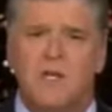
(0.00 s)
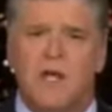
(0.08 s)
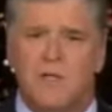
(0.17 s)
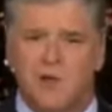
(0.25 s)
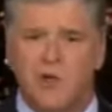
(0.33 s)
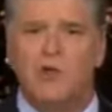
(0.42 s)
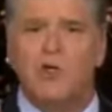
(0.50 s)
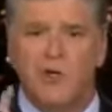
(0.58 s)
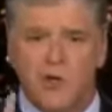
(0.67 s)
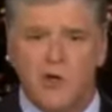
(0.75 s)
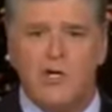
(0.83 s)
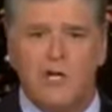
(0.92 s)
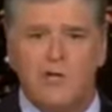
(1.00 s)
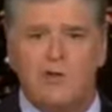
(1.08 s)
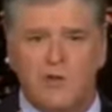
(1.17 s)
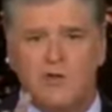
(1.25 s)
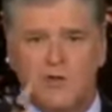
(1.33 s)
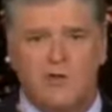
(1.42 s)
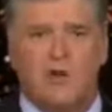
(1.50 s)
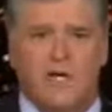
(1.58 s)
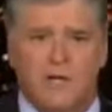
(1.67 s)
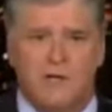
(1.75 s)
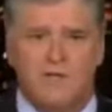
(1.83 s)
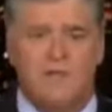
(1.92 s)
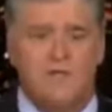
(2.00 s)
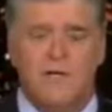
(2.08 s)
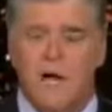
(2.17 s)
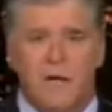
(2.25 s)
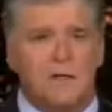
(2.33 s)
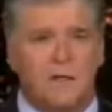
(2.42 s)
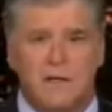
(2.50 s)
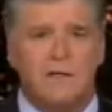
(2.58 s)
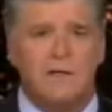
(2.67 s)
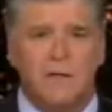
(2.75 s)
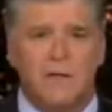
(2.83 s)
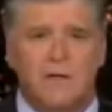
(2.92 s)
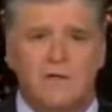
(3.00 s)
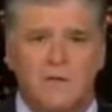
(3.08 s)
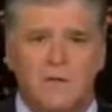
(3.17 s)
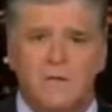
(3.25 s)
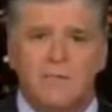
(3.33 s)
And look, look at your screen. You got to look at this.